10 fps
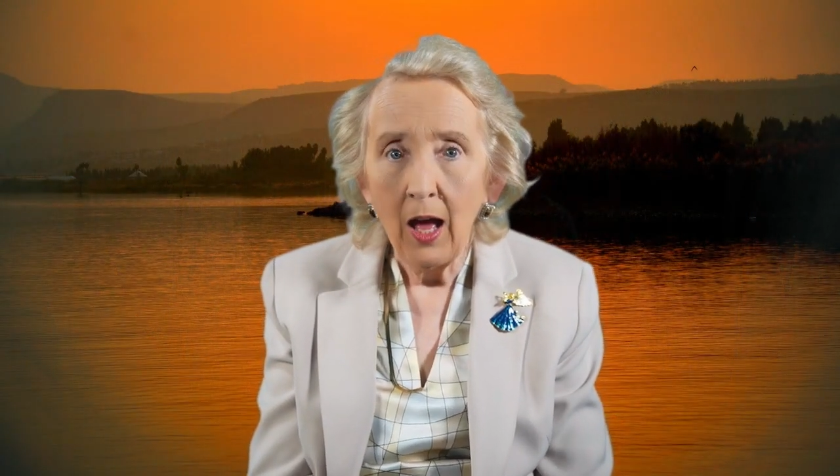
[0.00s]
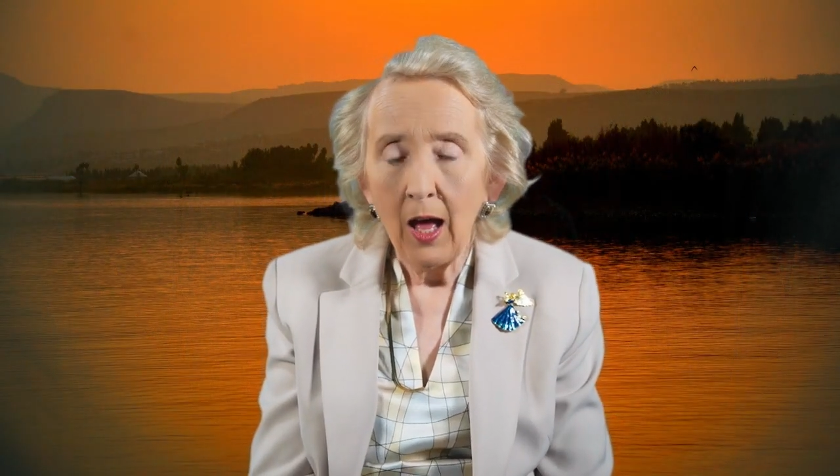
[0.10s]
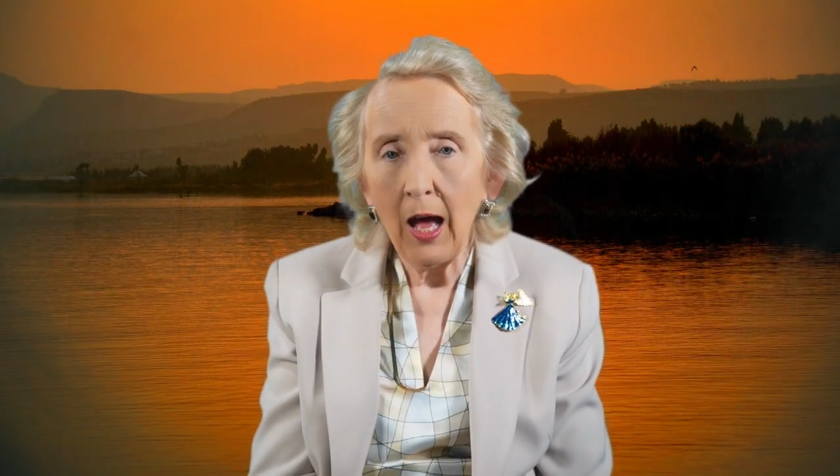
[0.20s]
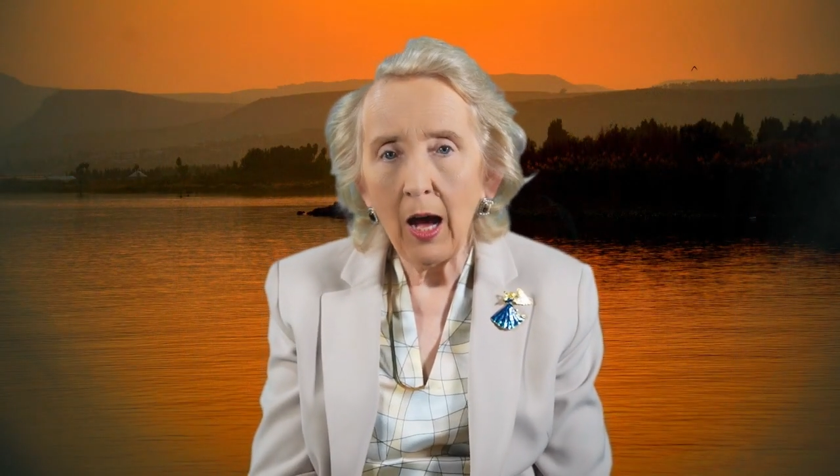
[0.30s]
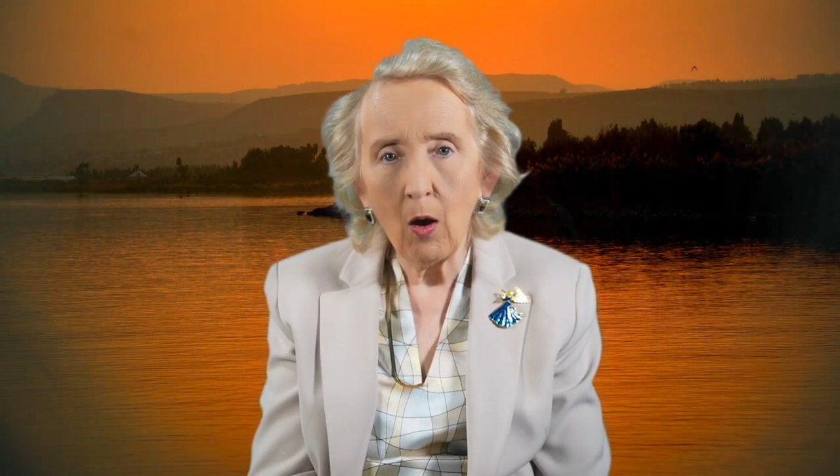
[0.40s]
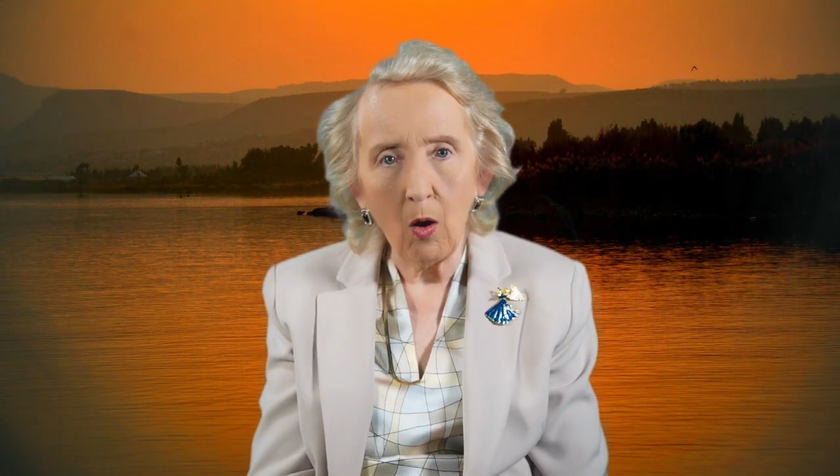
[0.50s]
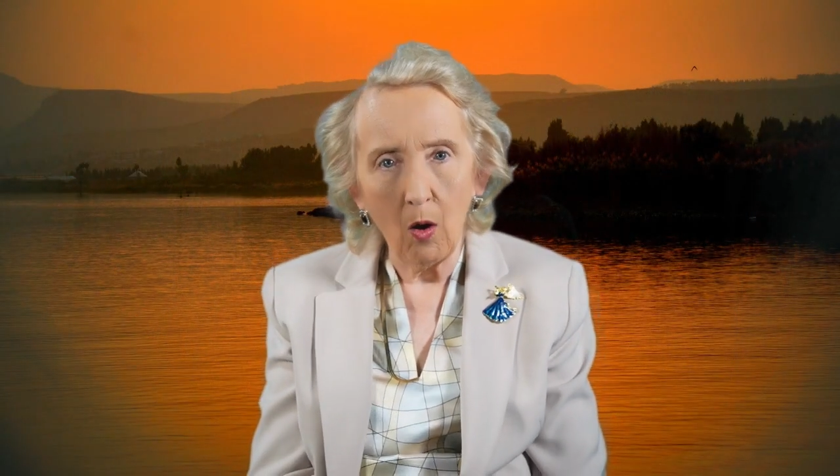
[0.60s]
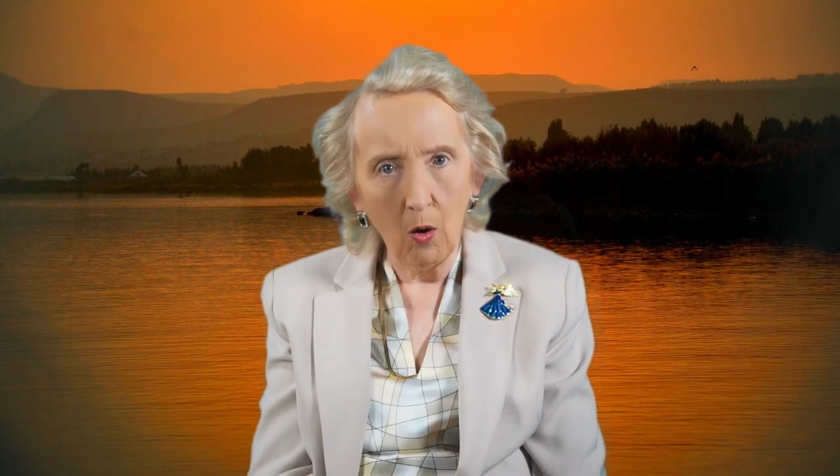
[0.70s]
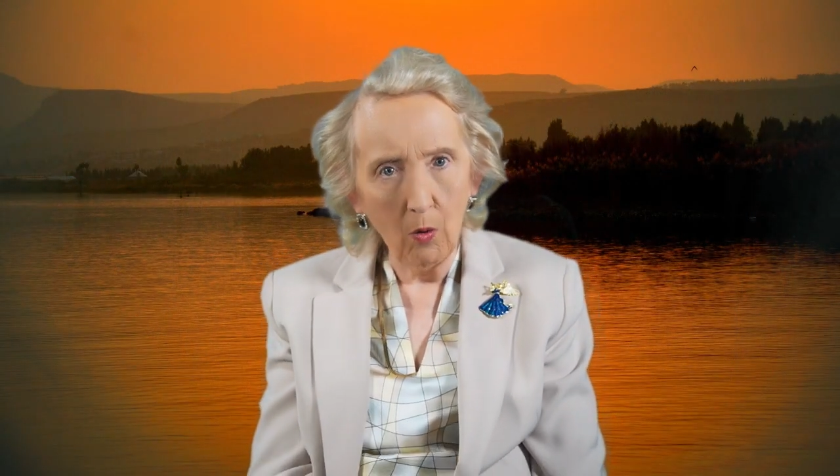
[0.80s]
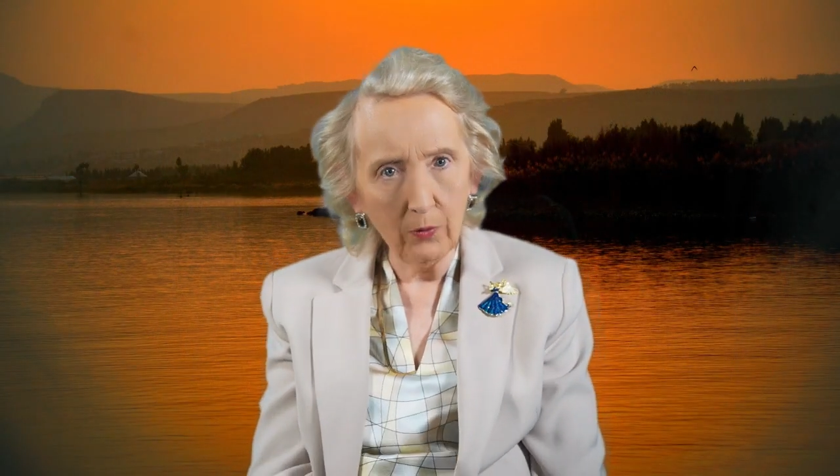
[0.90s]
How
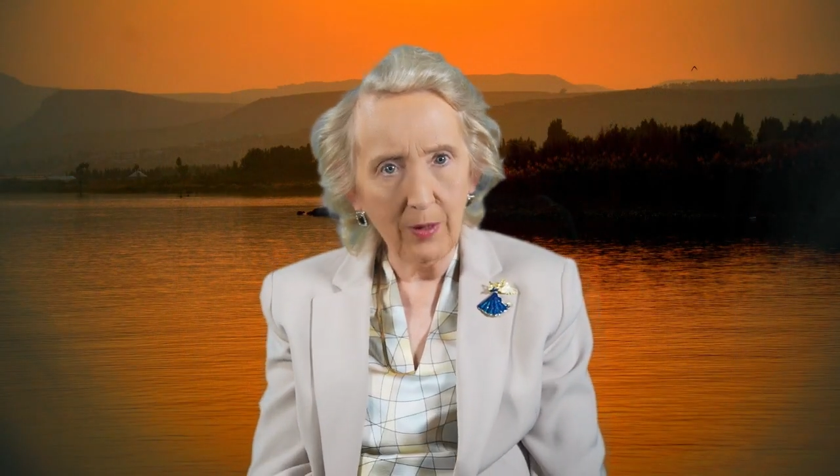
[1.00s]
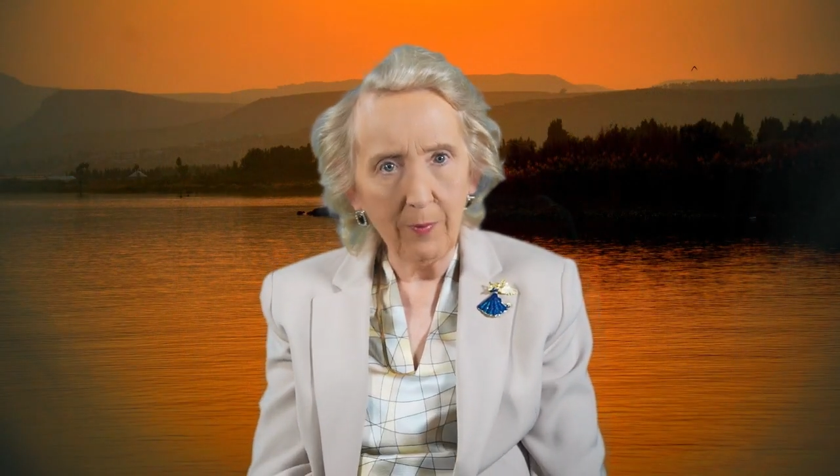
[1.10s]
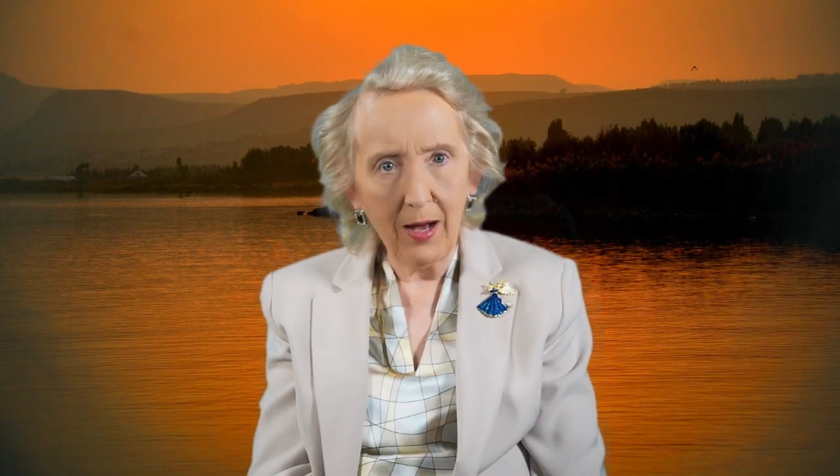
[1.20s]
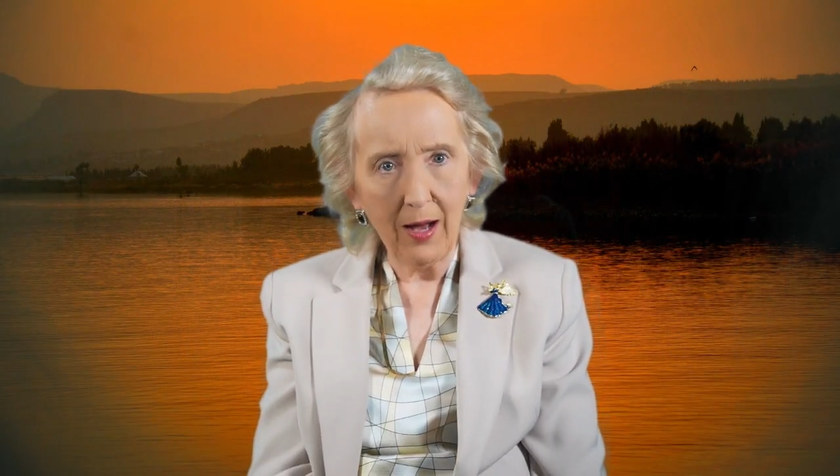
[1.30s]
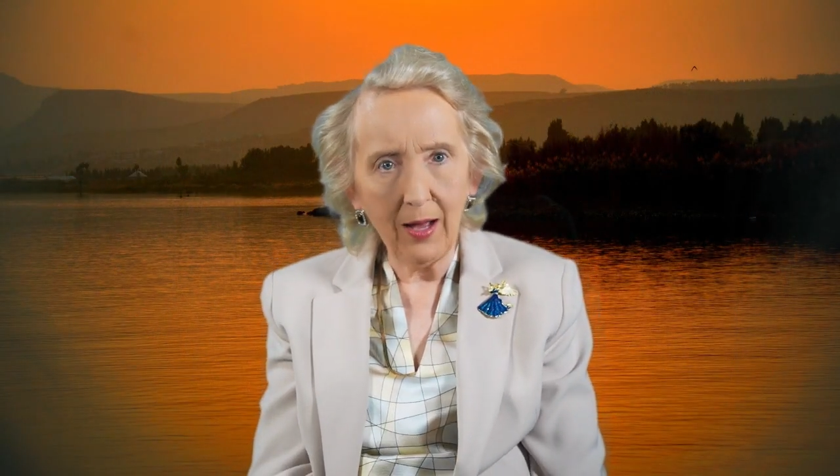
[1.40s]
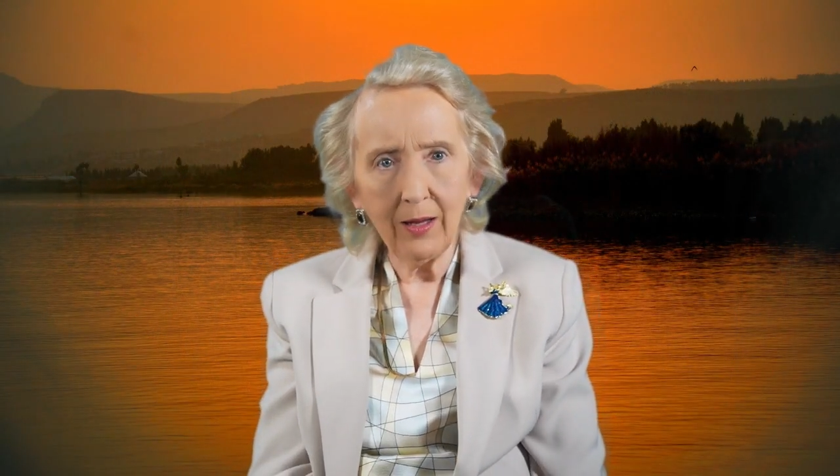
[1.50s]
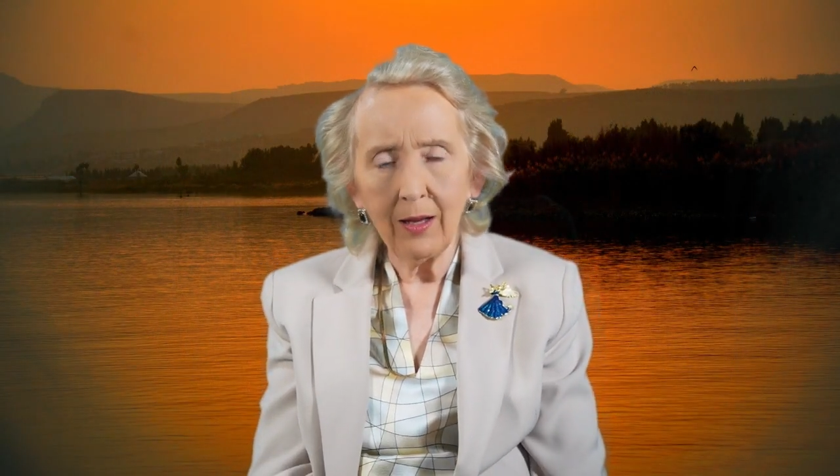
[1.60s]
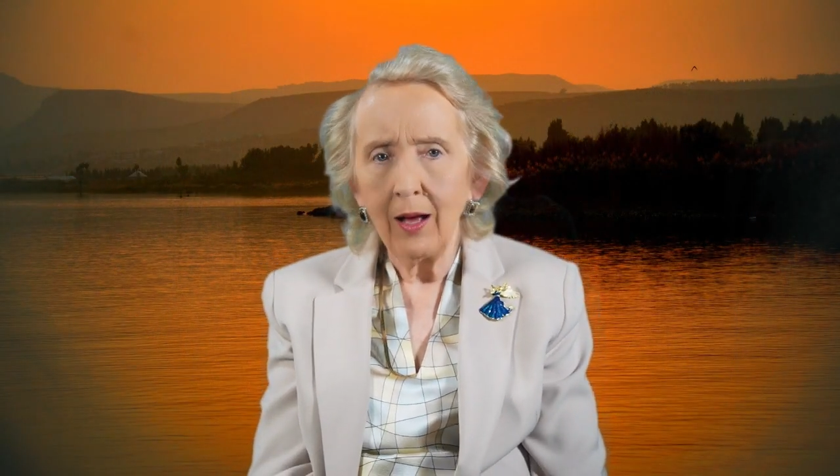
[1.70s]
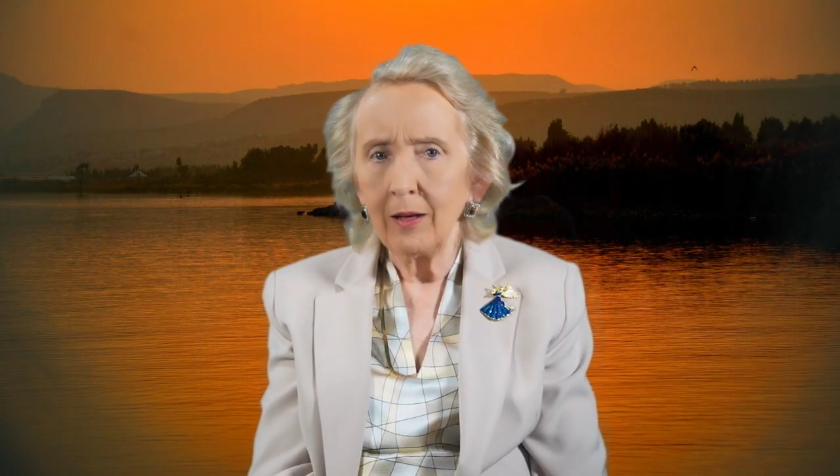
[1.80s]
old am I?